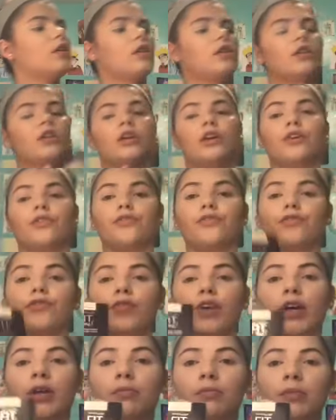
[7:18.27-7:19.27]
the
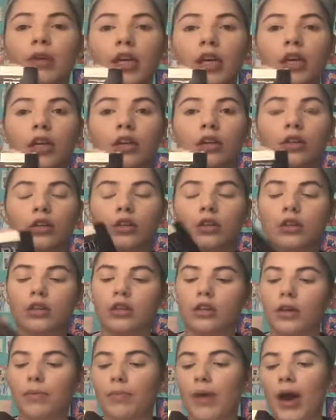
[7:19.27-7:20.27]
Fit Me
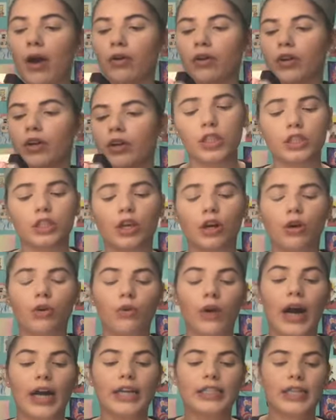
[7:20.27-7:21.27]
powder.
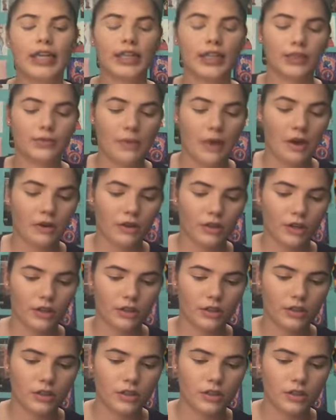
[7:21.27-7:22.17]
So I take this powder,